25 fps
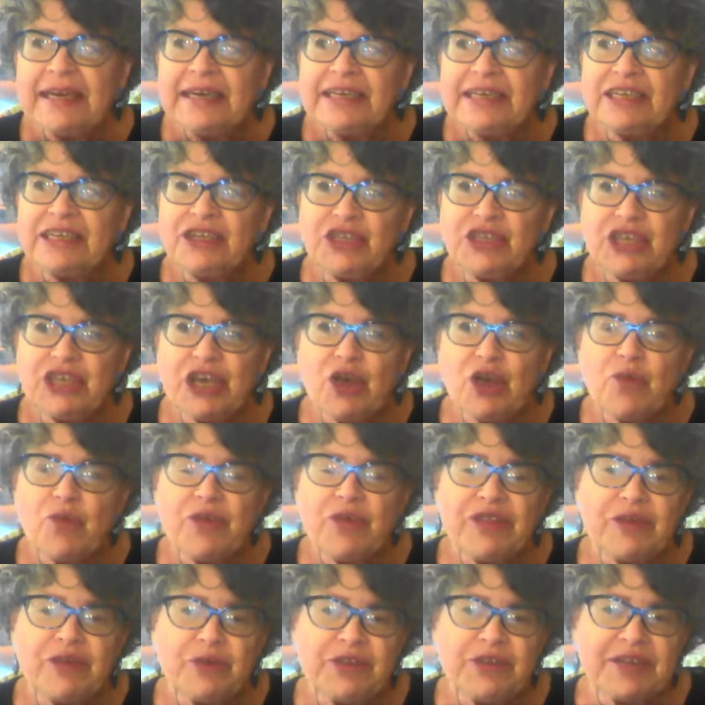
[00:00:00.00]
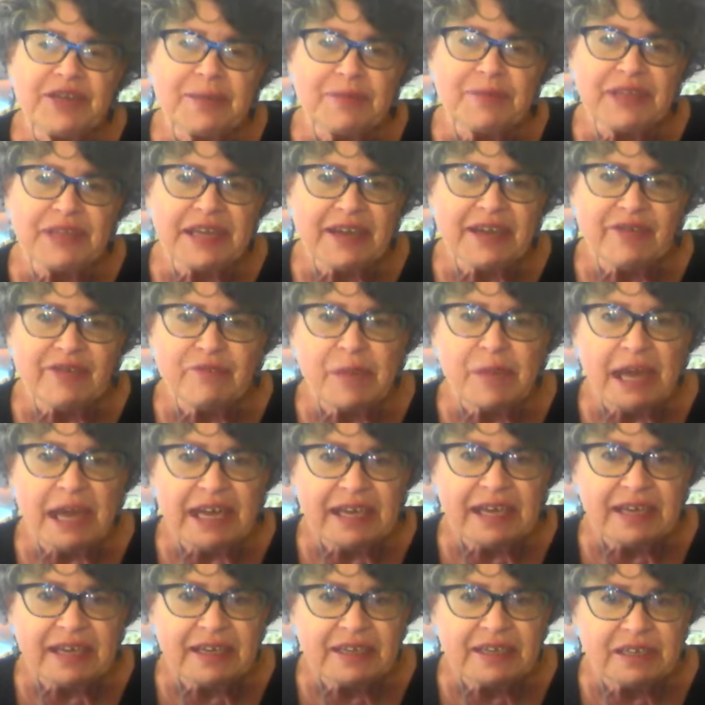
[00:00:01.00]
to share with you something of my
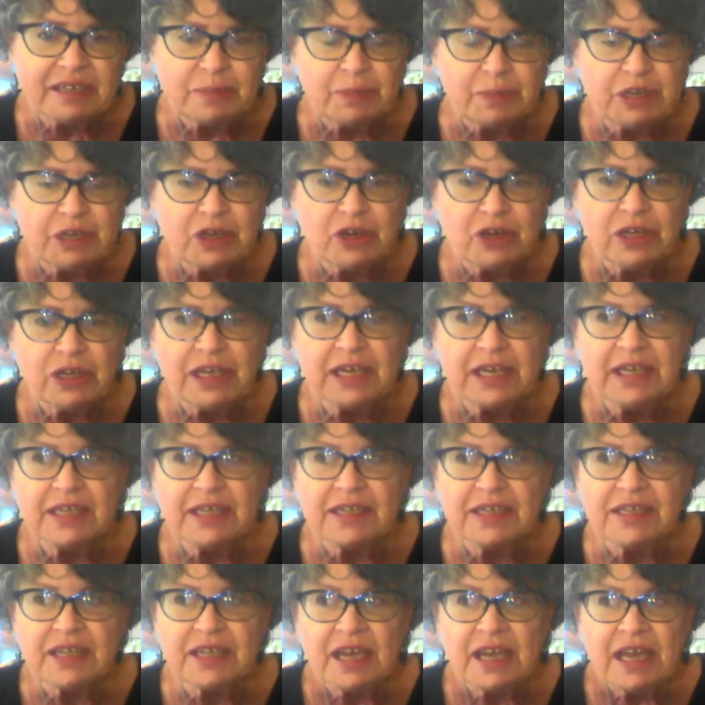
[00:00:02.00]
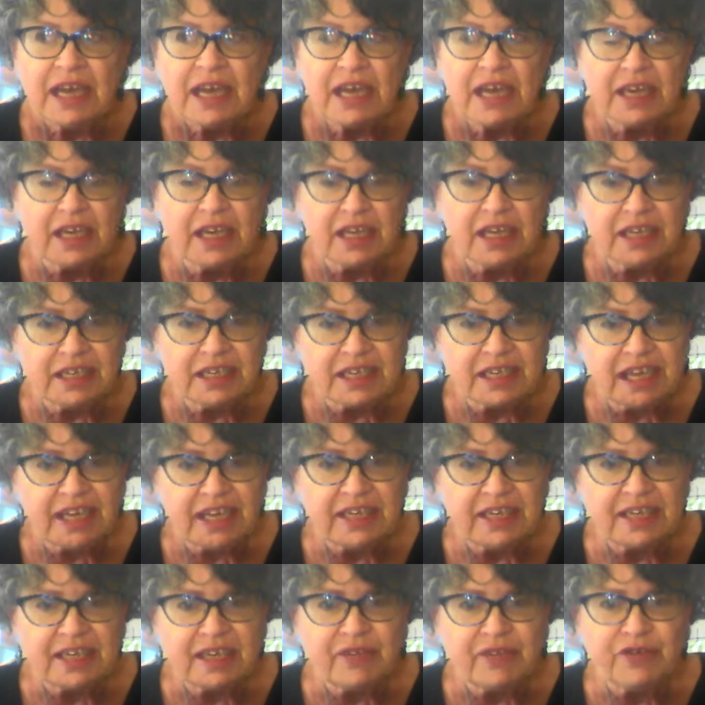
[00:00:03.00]
experience in
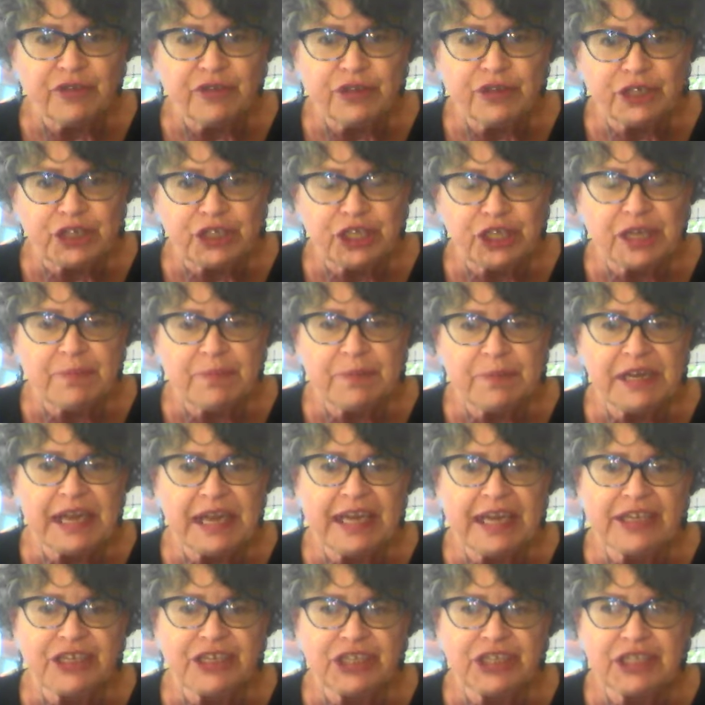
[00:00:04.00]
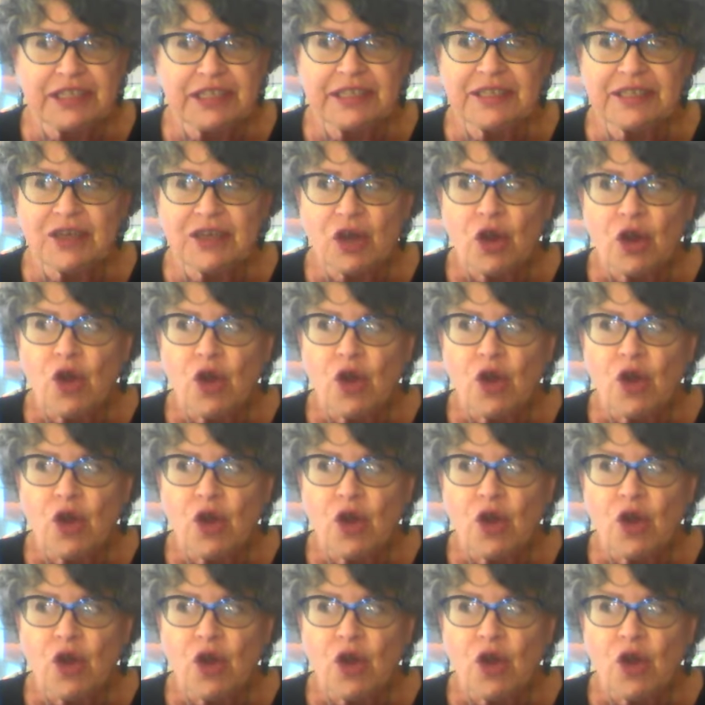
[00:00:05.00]
contending for sheep nations